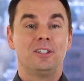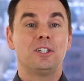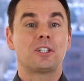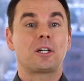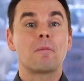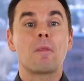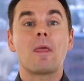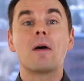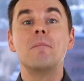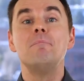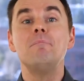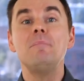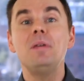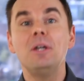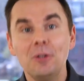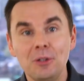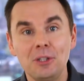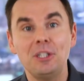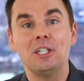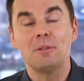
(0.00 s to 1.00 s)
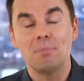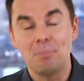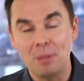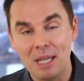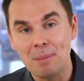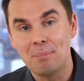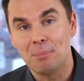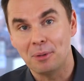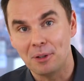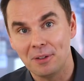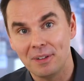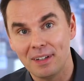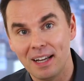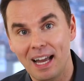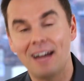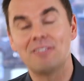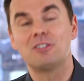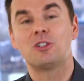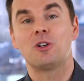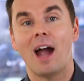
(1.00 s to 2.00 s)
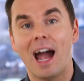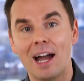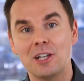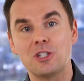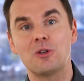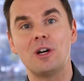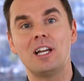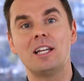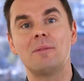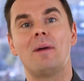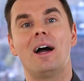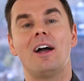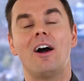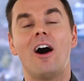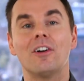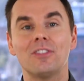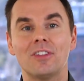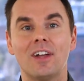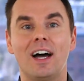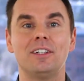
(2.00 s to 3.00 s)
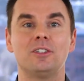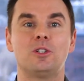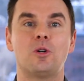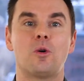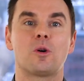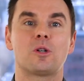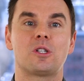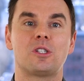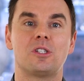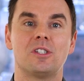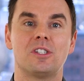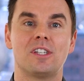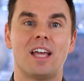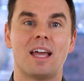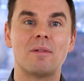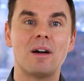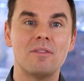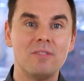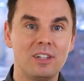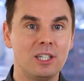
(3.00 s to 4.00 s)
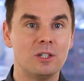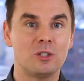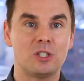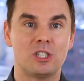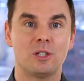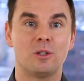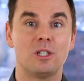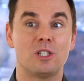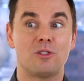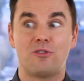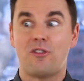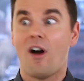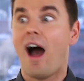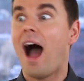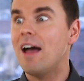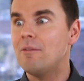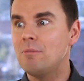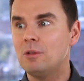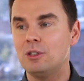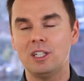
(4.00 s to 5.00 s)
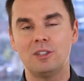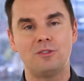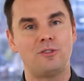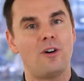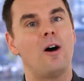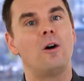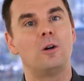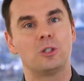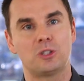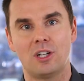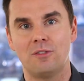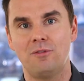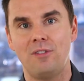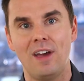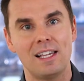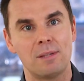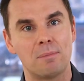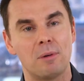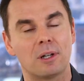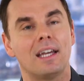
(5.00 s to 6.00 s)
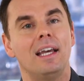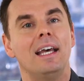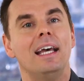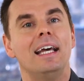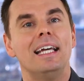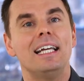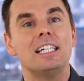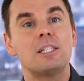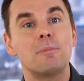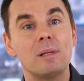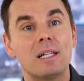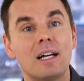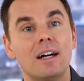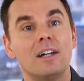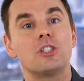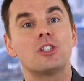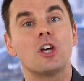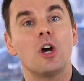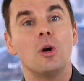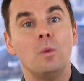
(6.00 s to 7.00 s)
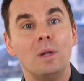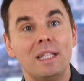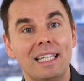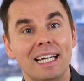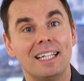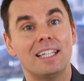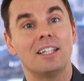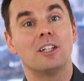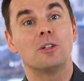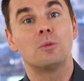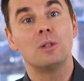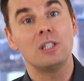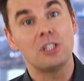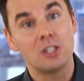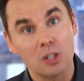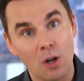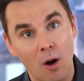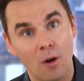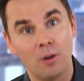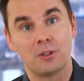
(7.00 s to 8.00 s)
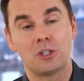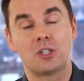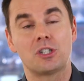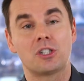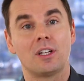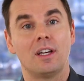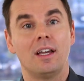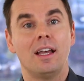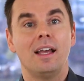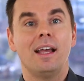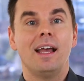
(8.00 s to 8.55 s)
Look, a million people have graduated my online courses and my video series. Five million follow us on Facebook. It's because we get results.